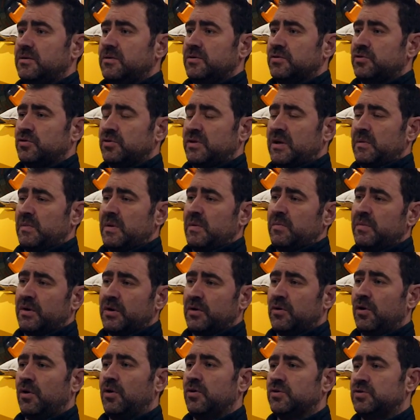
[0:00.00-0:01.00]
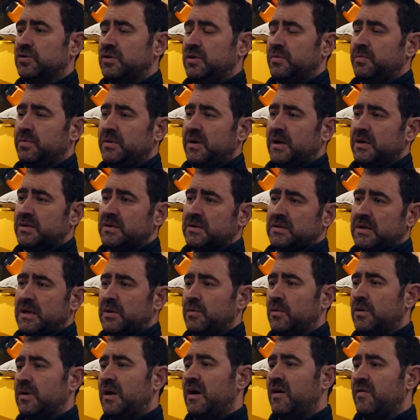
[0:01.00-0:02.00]
So then when we go to the places
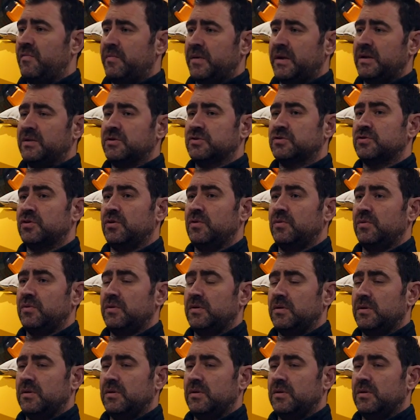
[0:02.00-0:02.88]
like where I've been to,